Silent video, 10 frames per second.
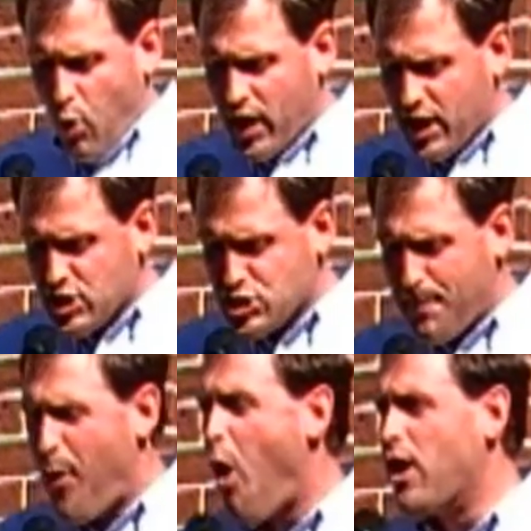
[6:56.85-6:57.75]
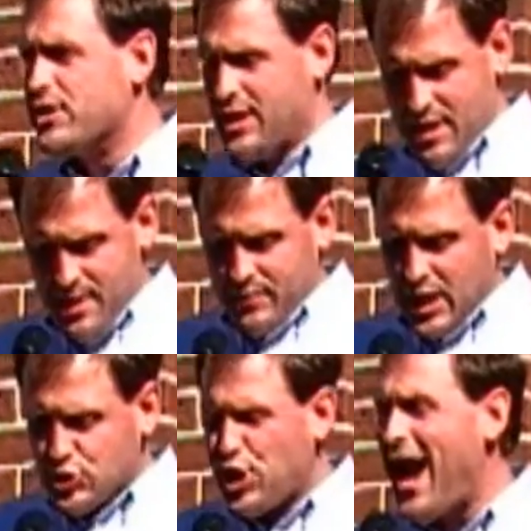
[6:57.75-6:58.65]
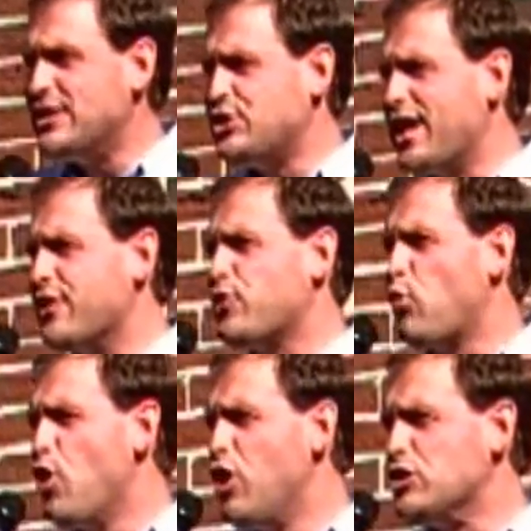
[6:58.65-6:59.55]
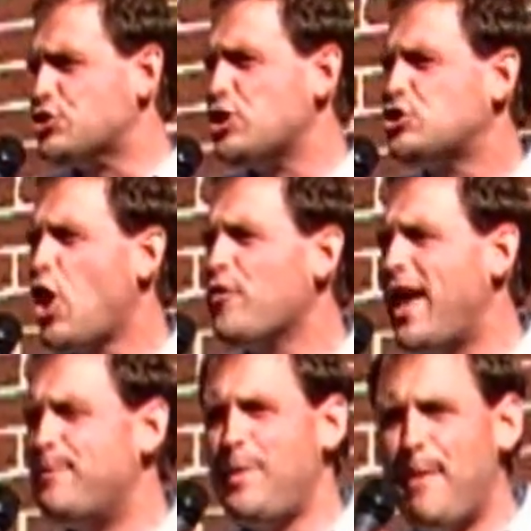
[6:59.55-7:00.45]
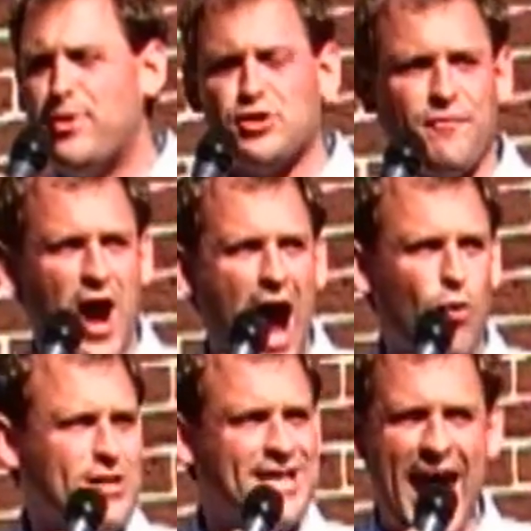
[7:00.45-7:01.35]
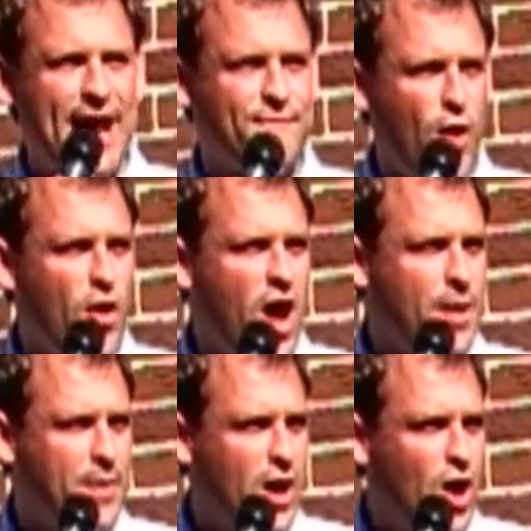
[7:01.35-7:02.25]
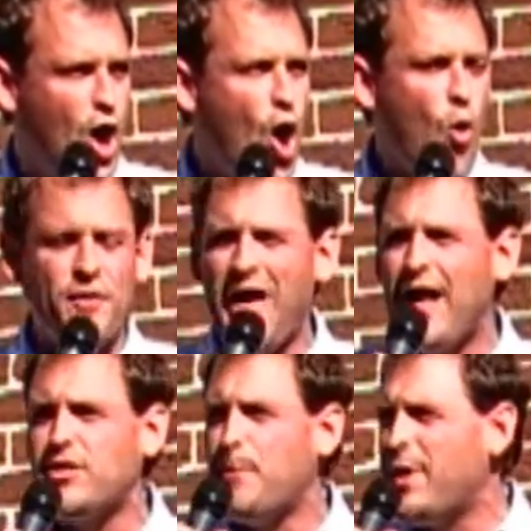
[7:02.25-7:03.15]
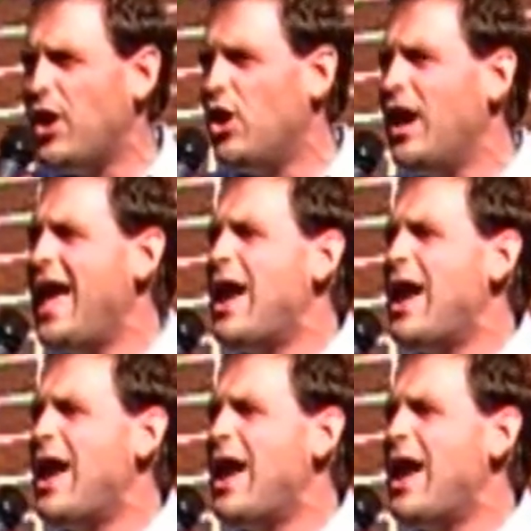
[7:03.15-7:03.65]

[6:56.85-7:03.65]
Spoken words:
We're going to support changing the rules so that members of Congress can't vote on a bill without the bill